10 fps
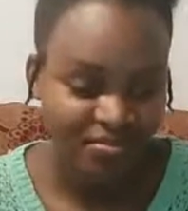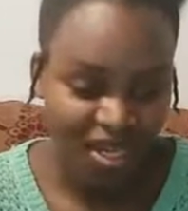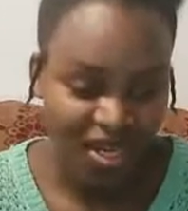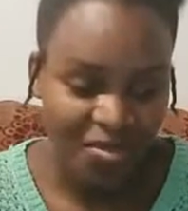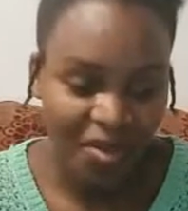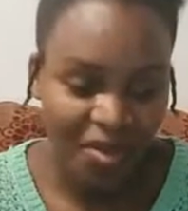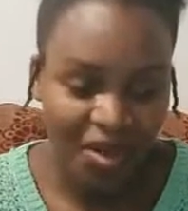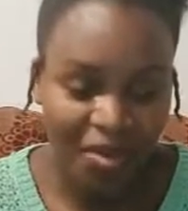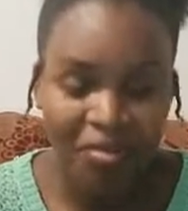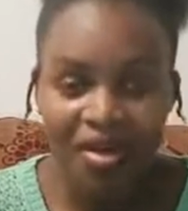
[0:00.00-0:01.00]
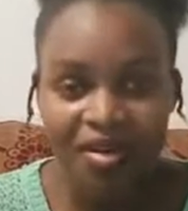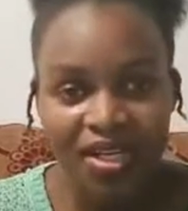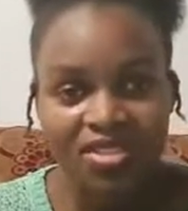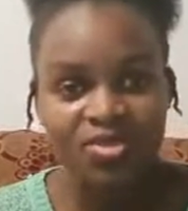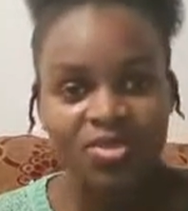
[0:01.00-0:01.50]
Primarily, just
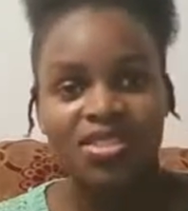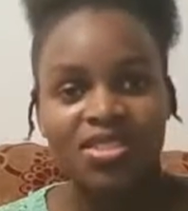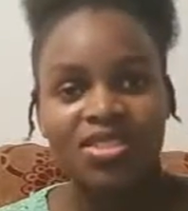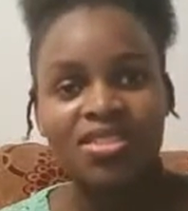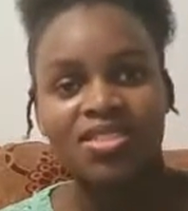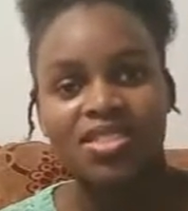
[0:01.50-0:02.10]
wanted to share the